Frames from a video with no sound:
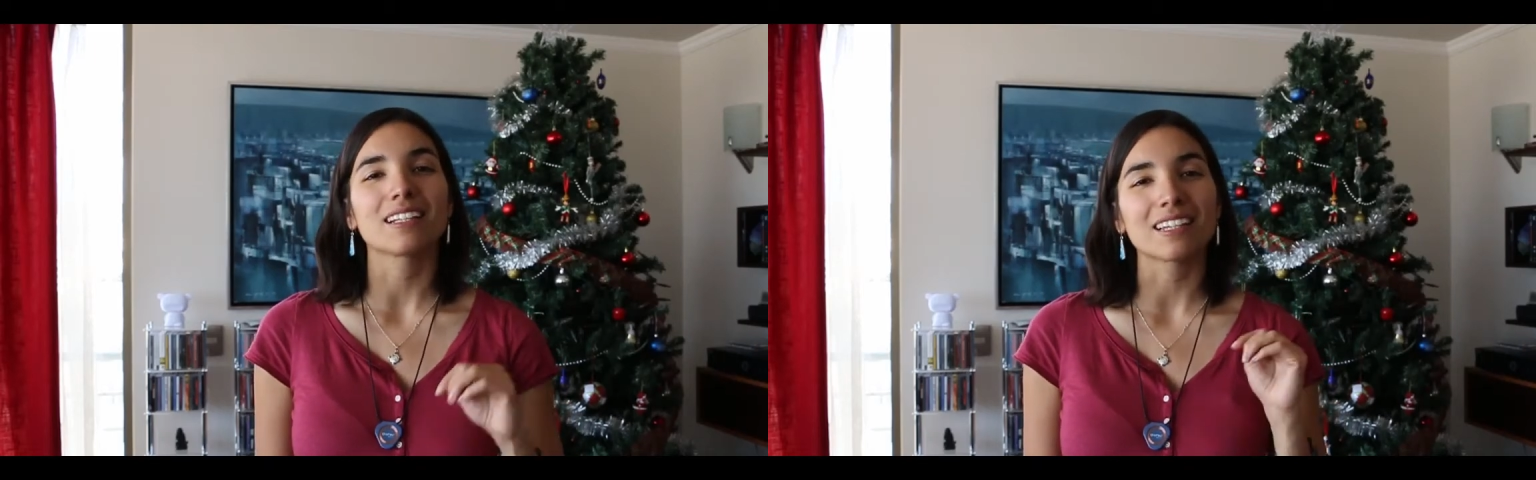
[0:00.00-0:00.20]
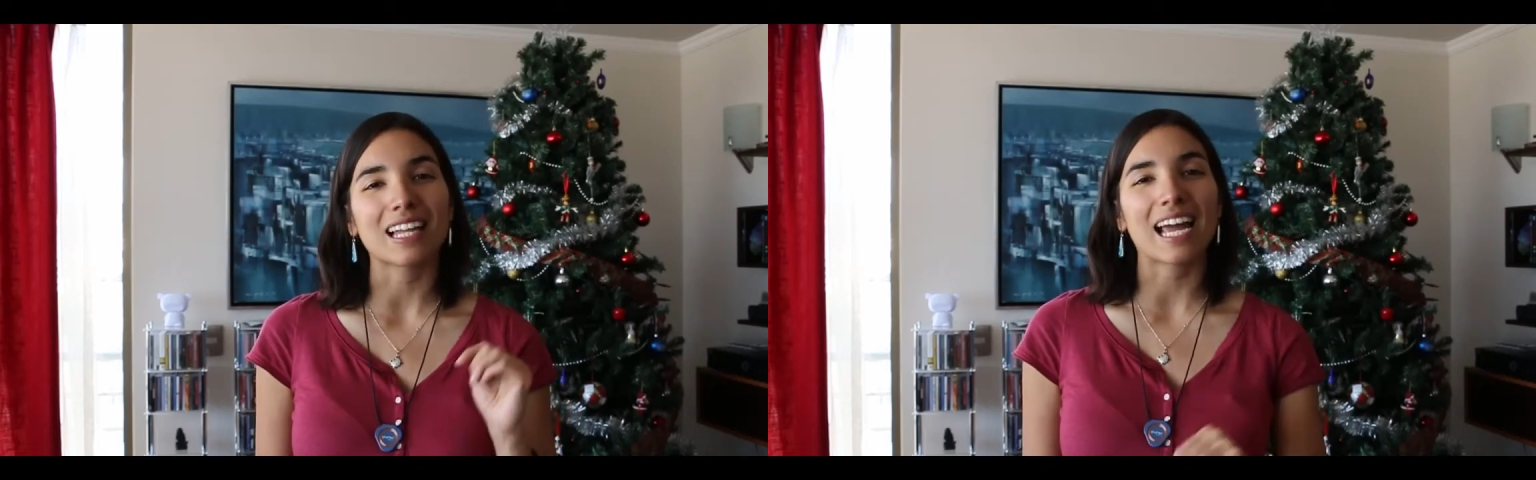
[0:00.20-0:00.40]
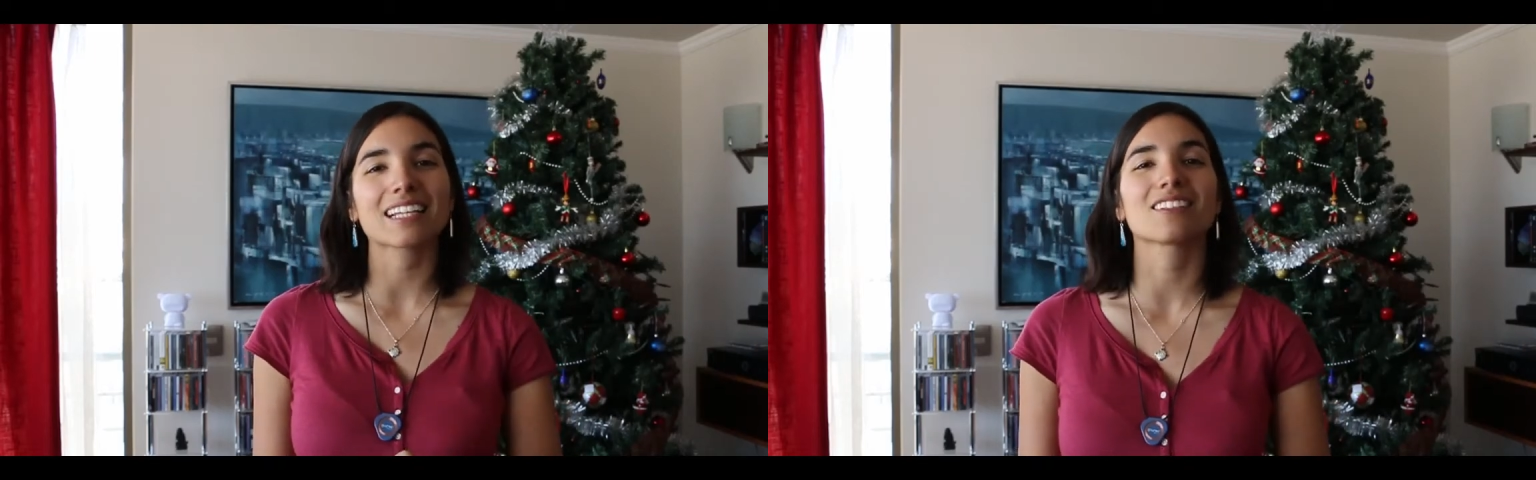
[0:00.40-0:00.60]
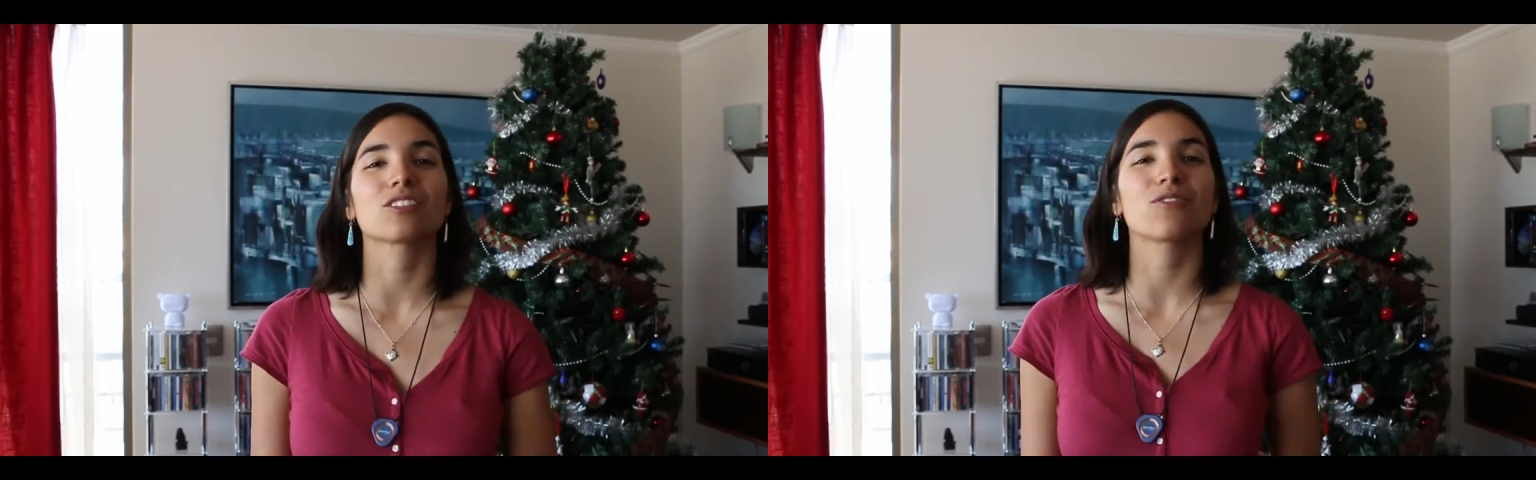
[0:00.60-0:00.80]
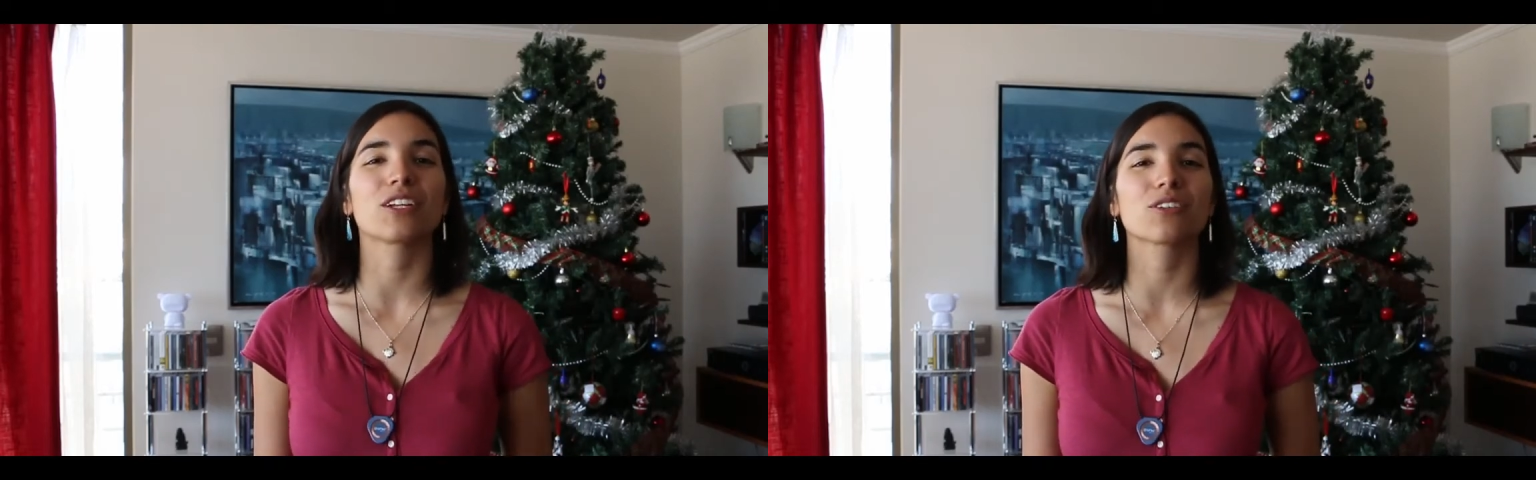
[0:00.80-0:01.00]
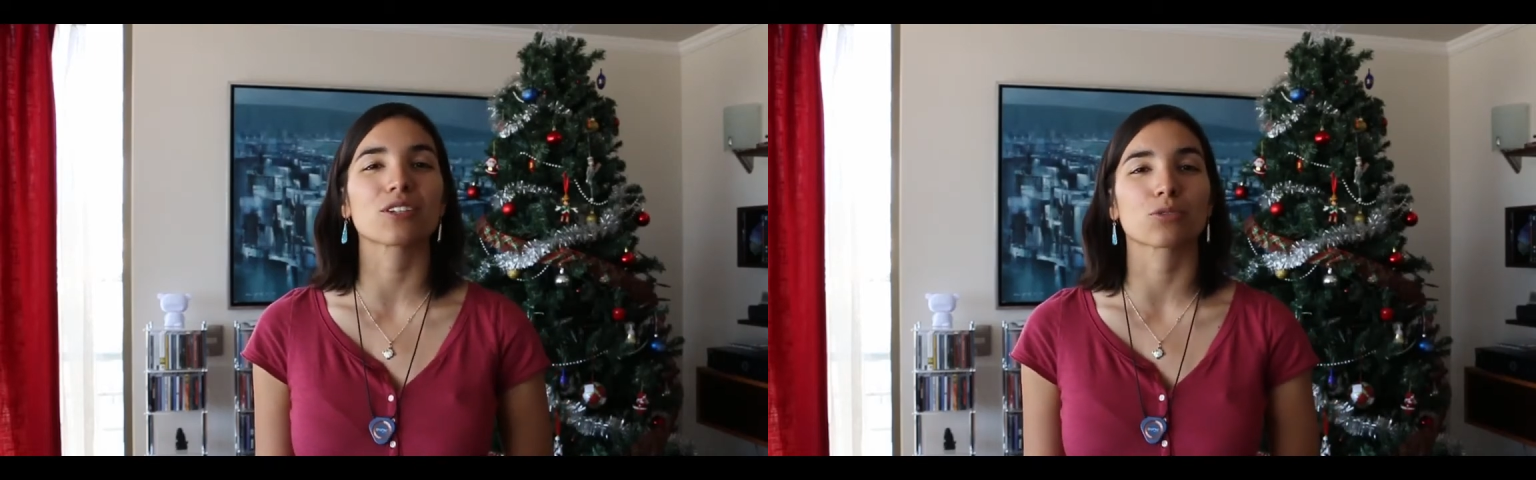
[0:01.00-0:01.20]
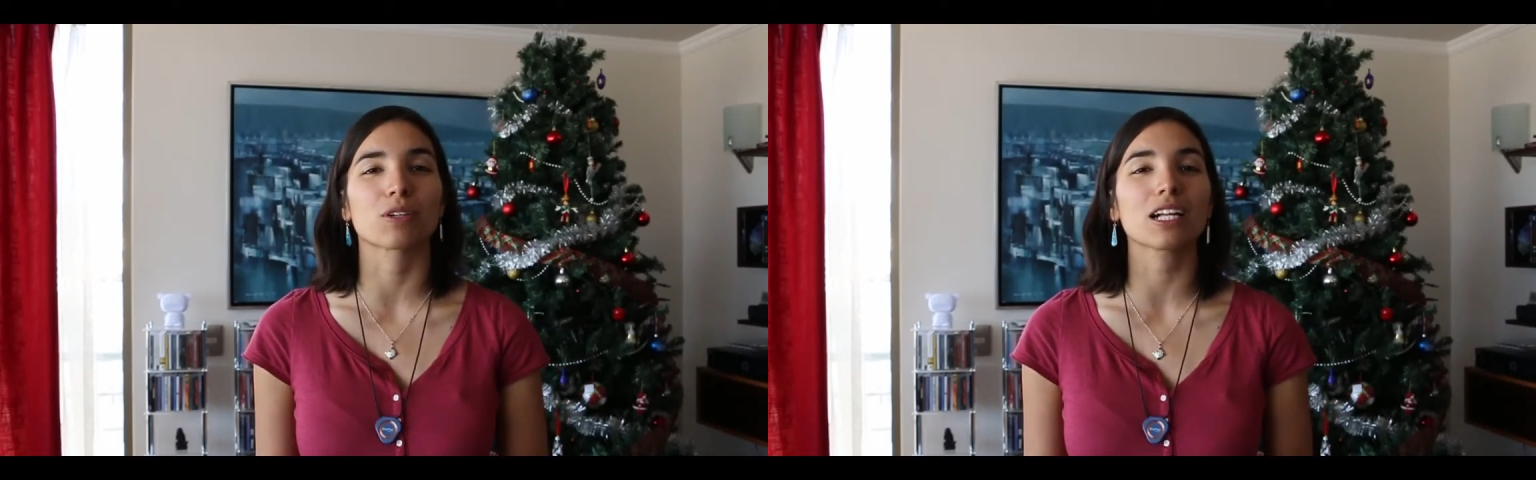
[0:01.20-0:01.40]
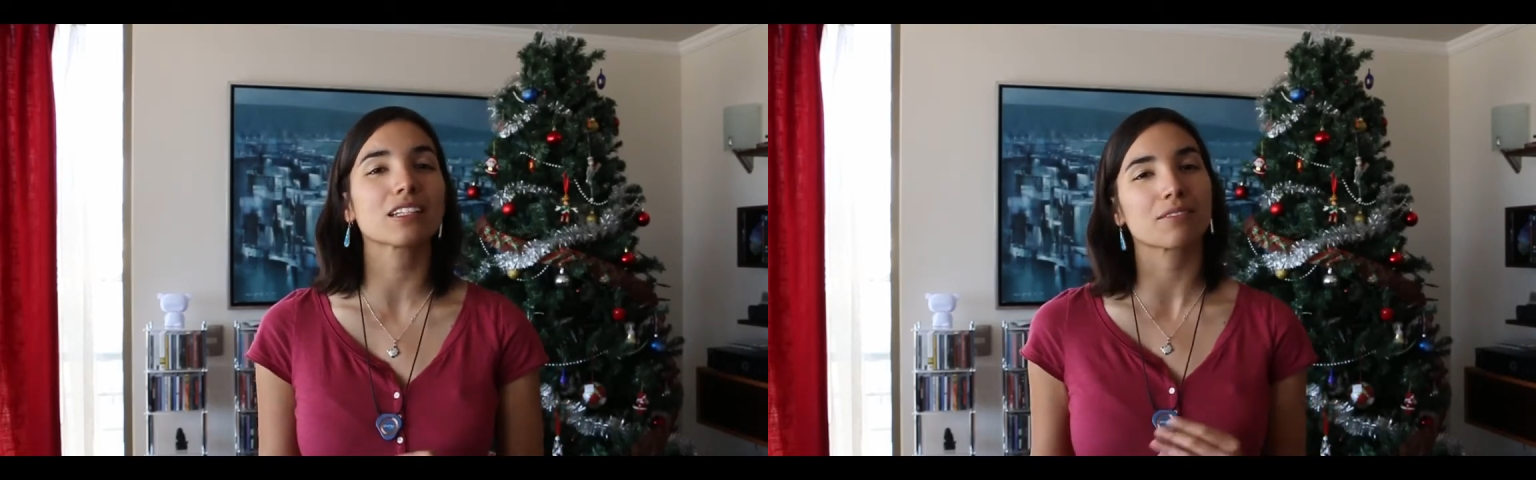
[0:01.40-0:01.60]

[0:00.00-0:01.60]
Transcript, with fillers: Like this video as well,